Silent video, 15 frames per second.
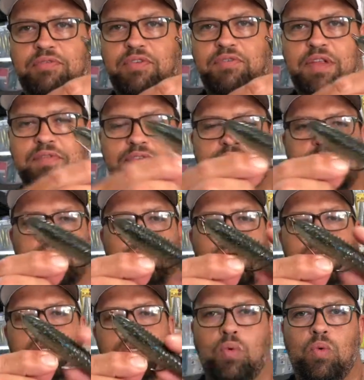you've never seen one.
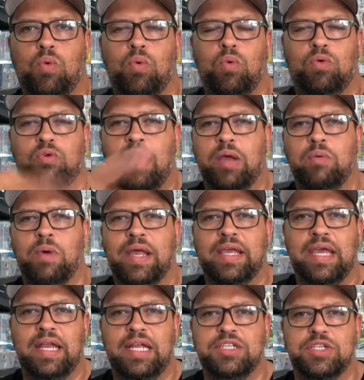Greg, why
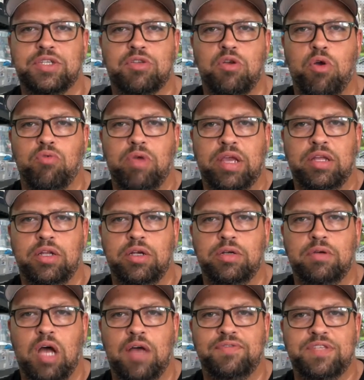can't I just throw a regular
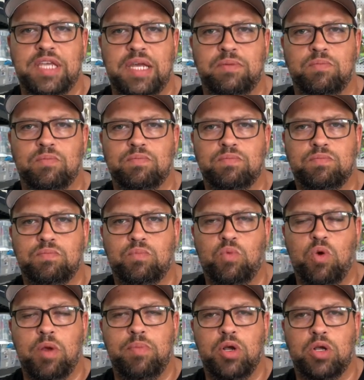offset
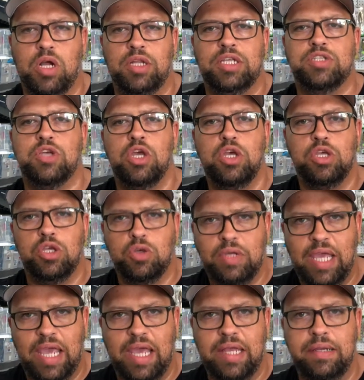worm hook on this? You
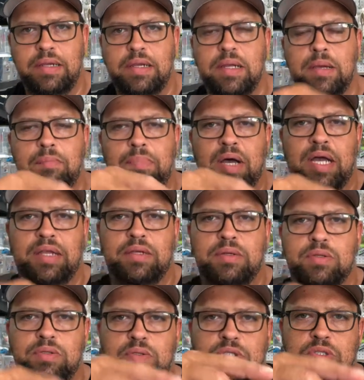can, but
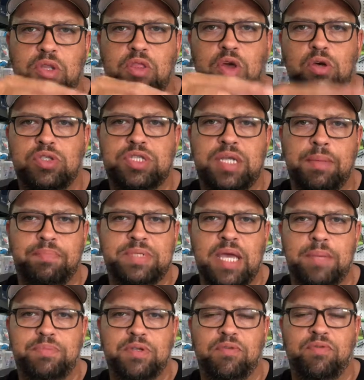those
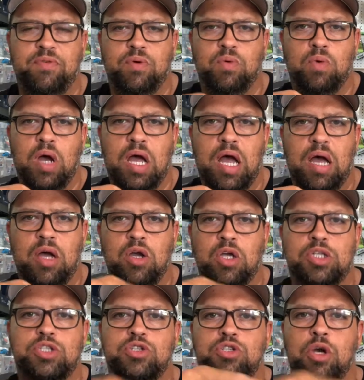types of
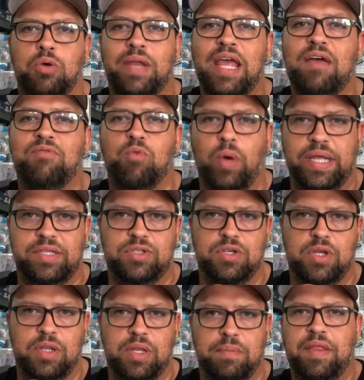hooks don't have weights
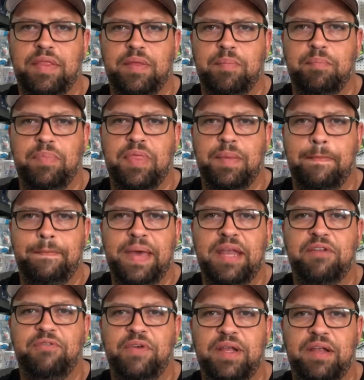on them. The
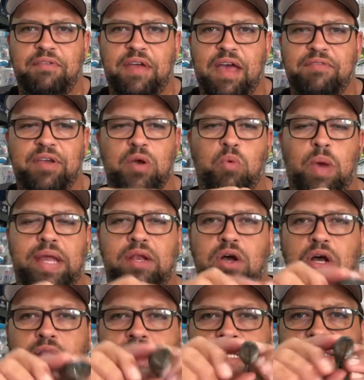benefit of having a weight
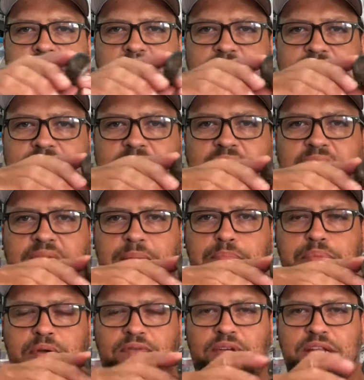on this is that it
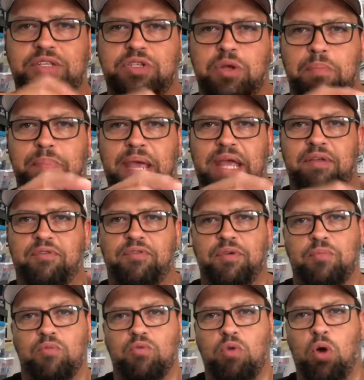prevents your bait
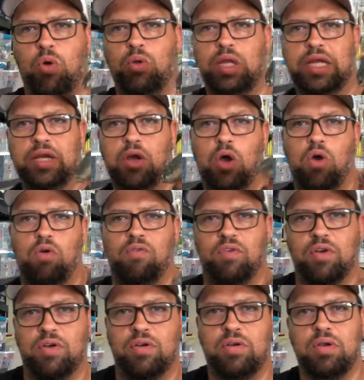from rolling
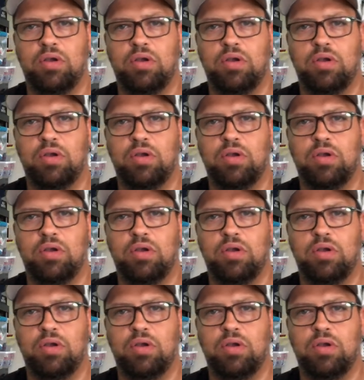over